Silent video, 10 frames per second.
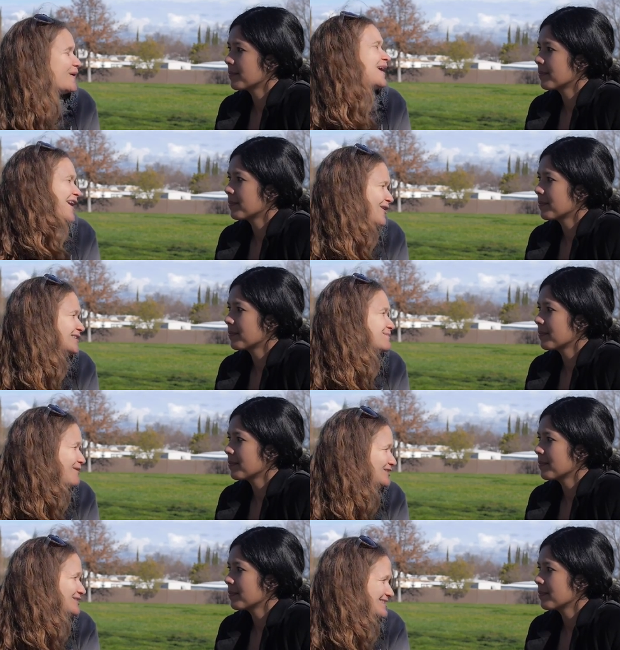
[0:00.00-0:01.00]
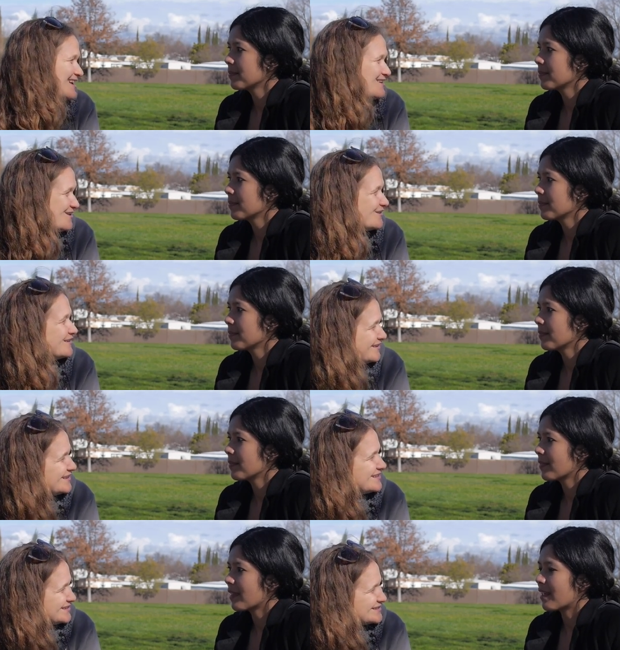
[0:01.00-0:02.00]
Speaker 1: who care as much as they do.
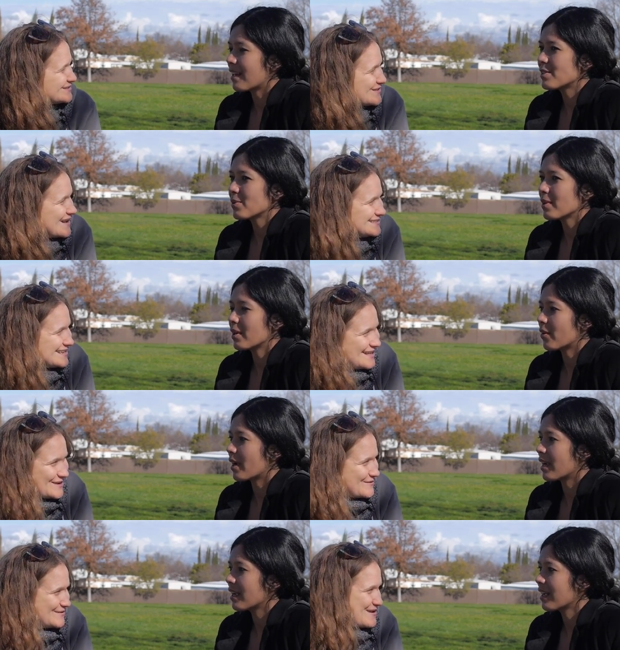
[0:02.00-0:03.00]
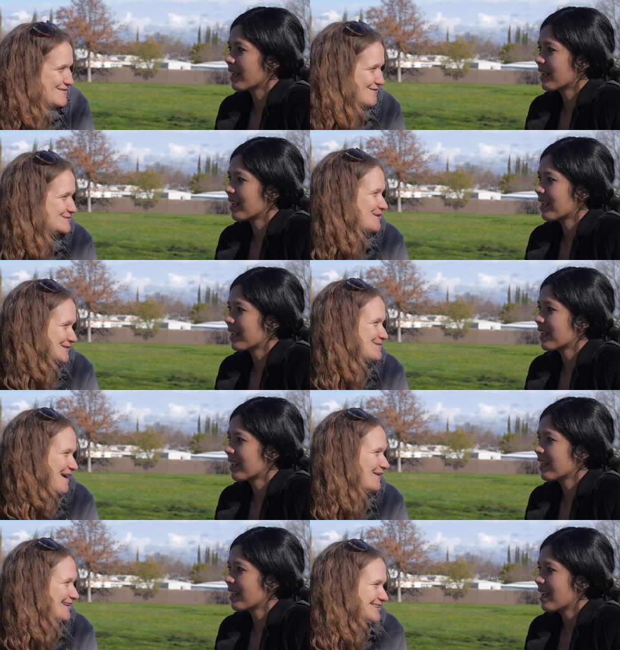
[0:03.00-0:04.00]
So that's, I think, one of my favorite parts
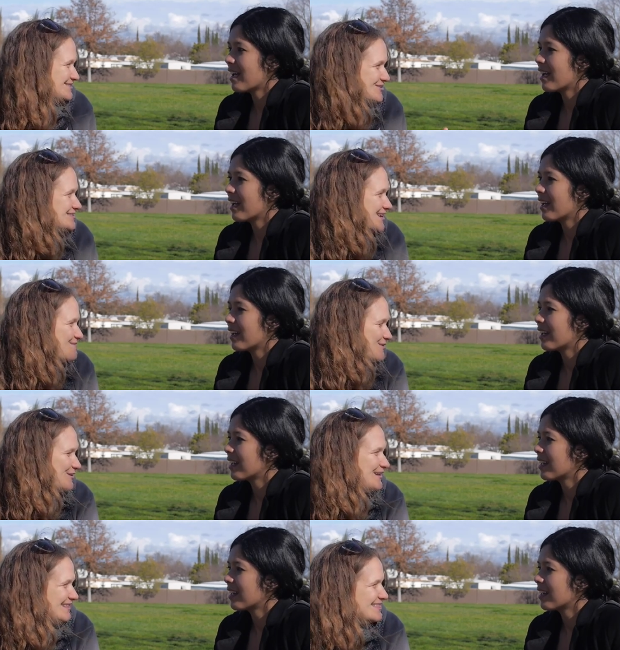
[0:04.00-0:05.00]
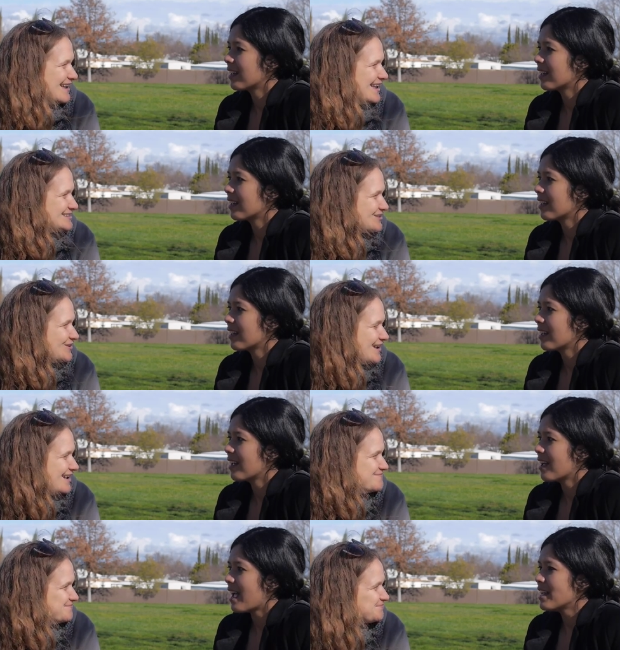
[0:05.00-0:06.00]
about it, is just the community that they get to
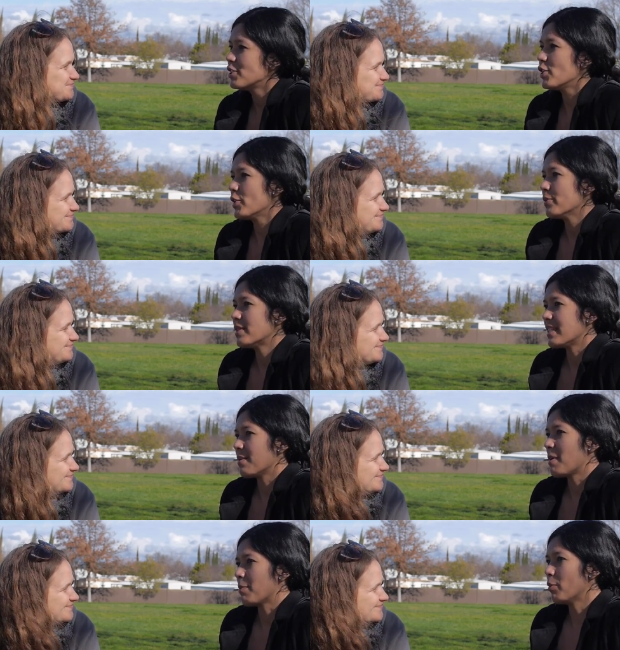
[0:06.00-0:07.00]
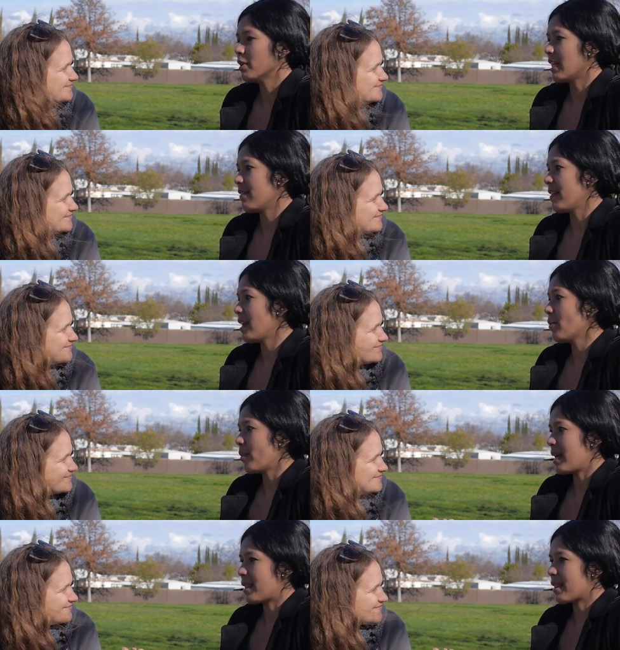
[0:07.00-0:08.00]
create.
Speaker 2: And do you see people leaving
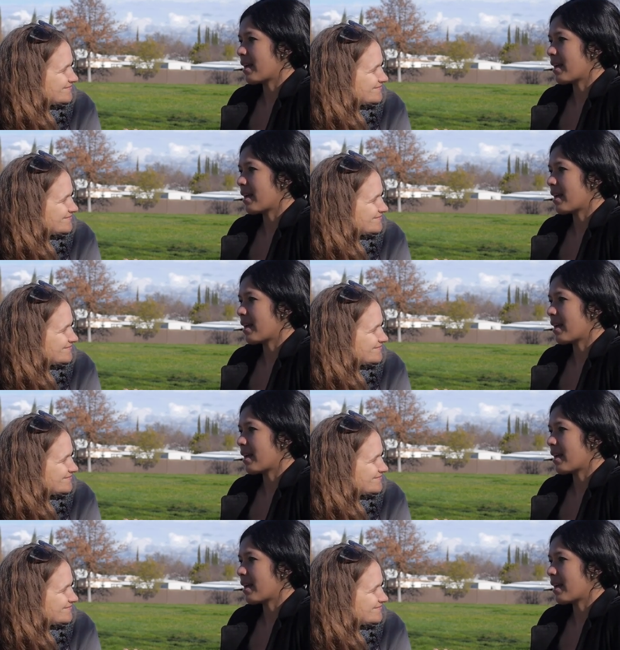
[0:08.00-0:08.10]
with